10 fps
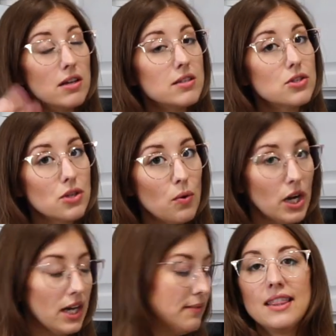So
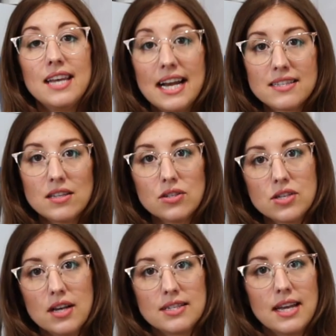good. The next little
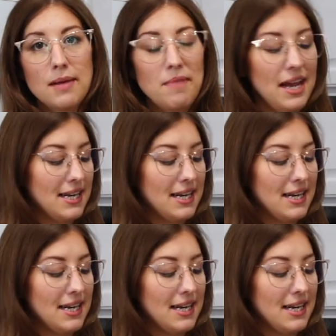sauce that I made